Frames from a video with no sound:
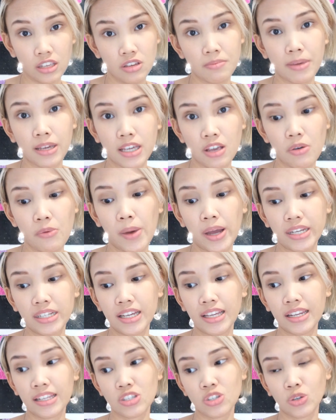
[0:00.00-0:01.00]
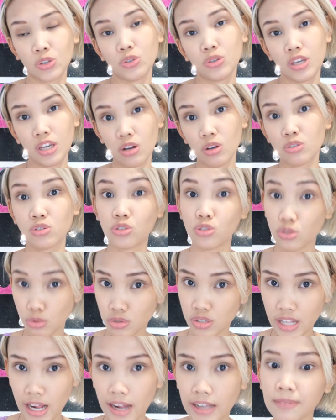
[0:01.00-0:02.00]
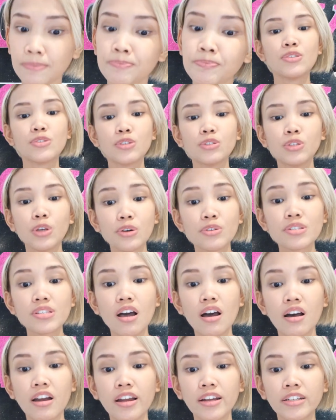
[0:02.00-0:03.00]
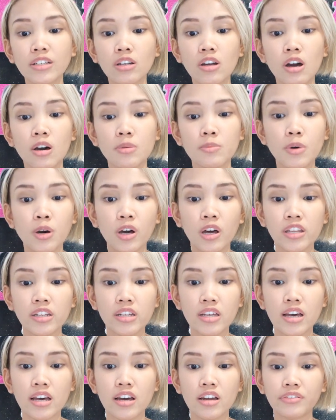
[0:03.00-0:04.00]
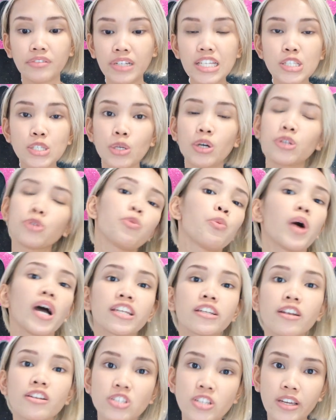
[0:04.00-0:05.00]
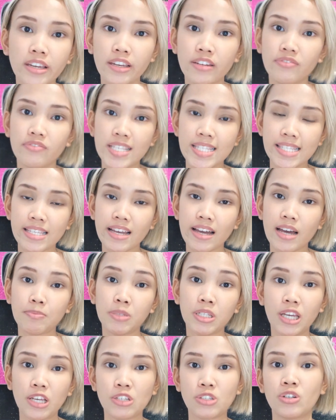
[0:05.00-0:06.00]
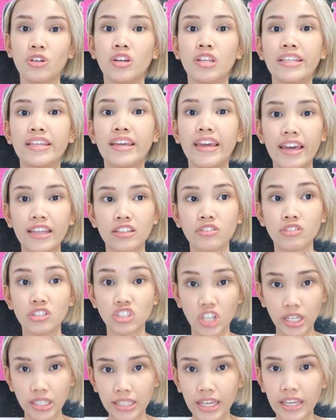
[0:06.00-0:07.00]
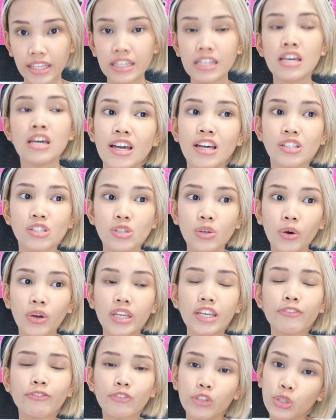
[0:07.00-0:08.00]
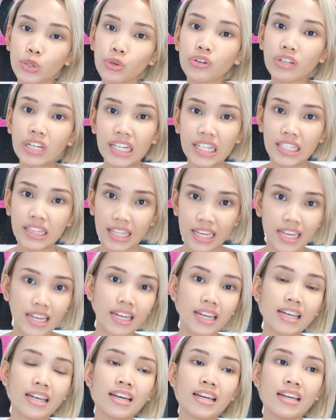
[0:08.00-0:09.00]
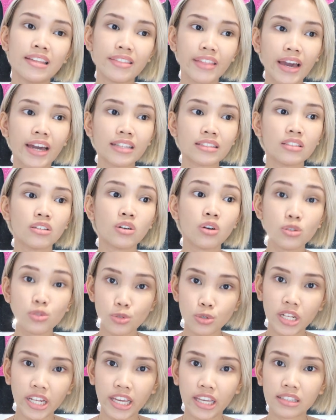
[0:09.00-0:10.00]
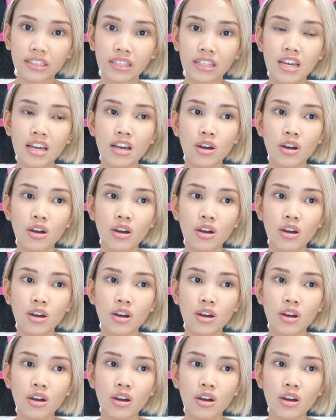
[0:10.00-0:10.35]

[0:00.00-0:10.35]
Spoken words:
kayong may iwanan. So, you can also use that. So, those are the common reason why your Schengen visa application get rejected. So, if you really think that the consulate